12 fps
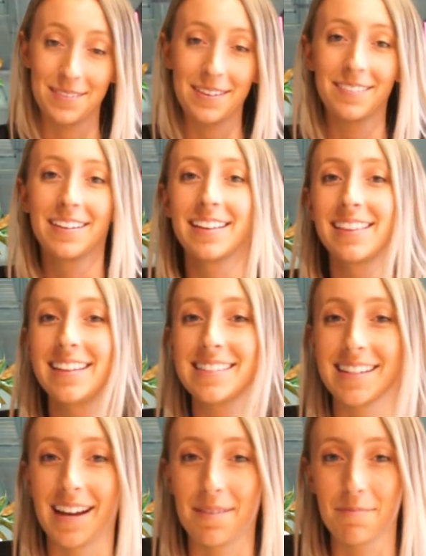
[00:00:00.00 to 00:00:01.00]
Well,
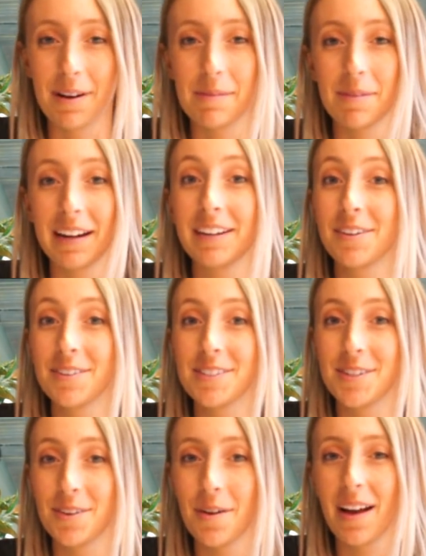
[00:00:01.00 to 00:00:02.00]
this time we bring
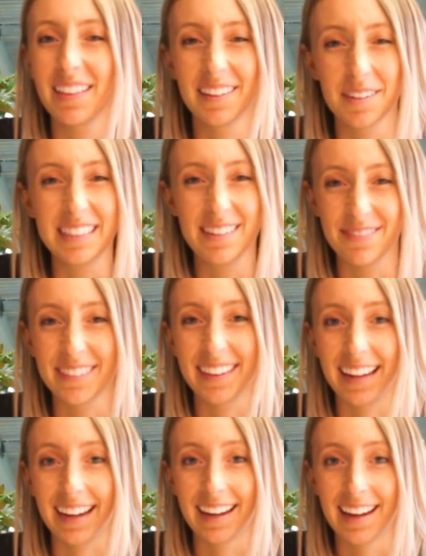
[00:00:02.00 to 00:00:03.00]
news to you a little
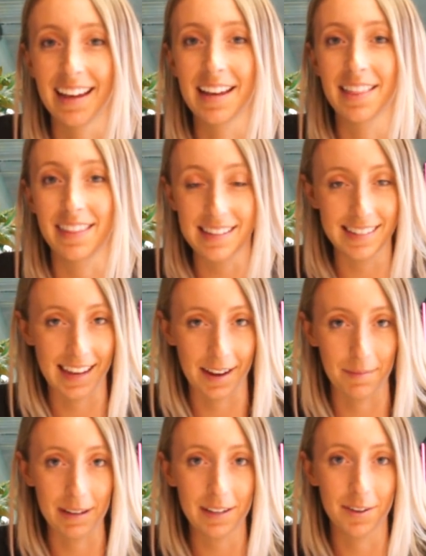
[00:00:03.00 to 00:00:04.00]
differently. This
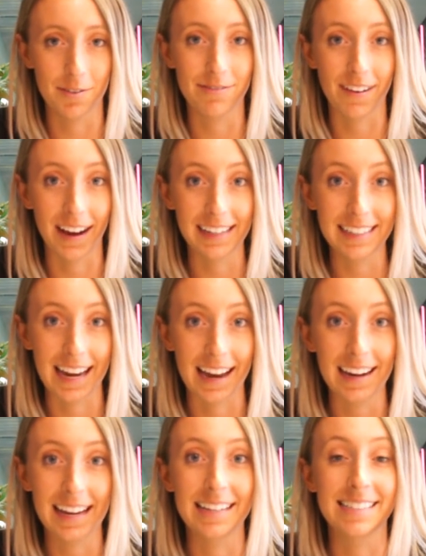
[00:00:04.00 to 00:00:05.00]
segment, you'll find
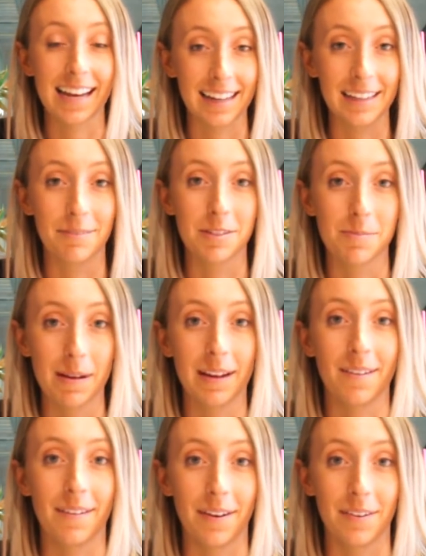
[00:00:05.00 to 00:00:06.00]
out exactly what's
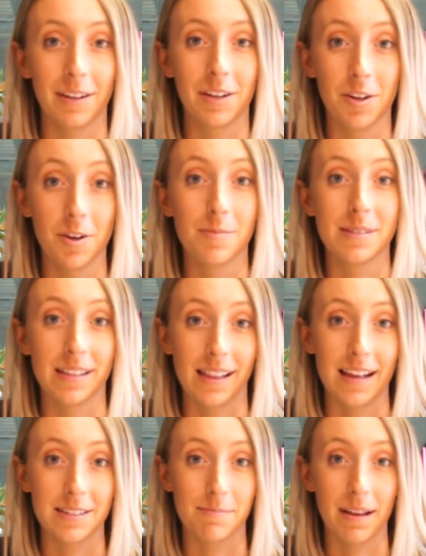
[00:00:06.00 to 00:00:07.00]
been going on in Cubes in the
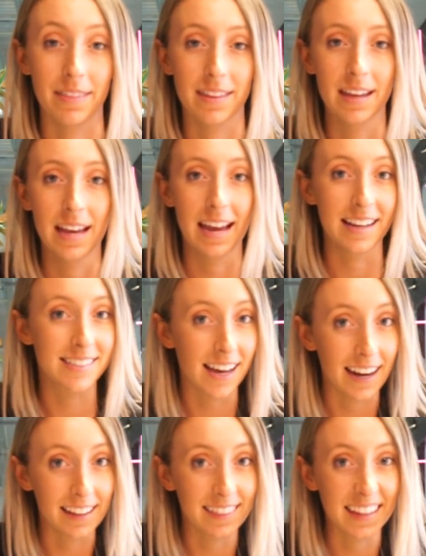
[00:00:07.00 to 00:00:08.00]
last month.
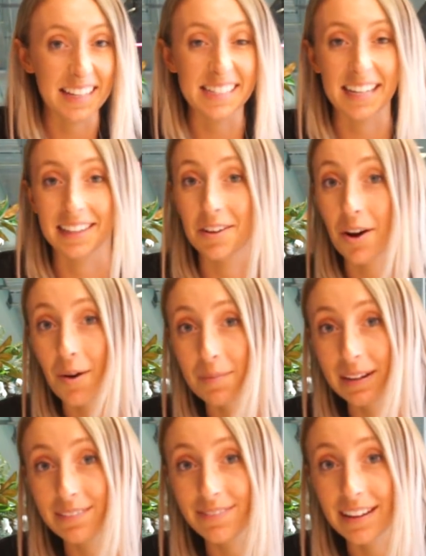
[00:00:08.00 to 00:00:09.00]
Exciting things like the
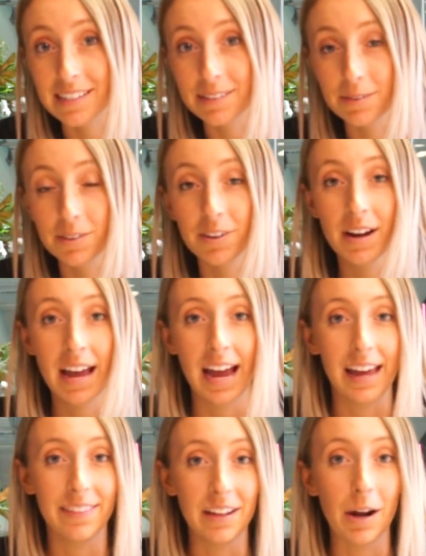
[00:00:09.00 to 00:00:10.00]
Comedy Festival
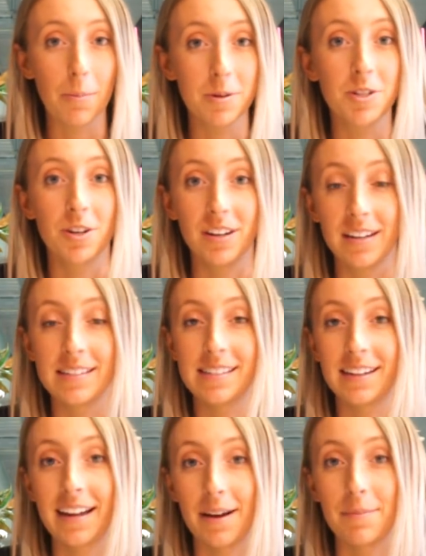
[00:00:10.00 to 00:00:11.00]
and then
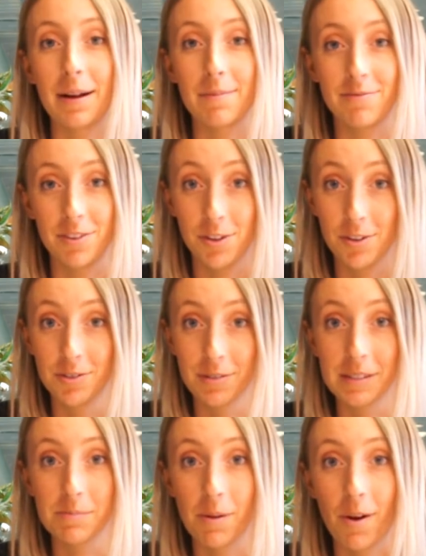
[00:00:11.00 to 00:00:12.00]
opportunities that are coming up for you
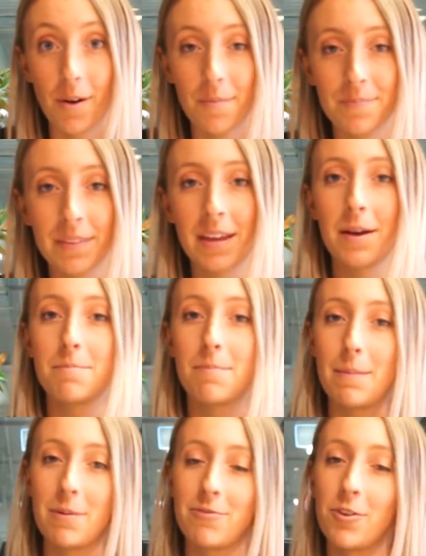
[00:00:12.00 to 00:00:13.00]
to explore.
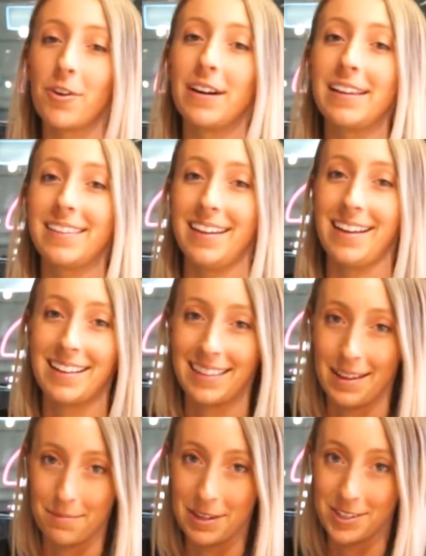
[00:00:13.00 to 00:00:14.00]
But before anything,
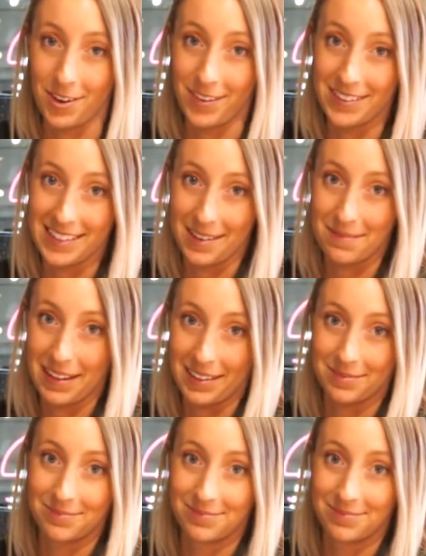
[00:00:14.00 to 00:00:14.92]
let me show you something.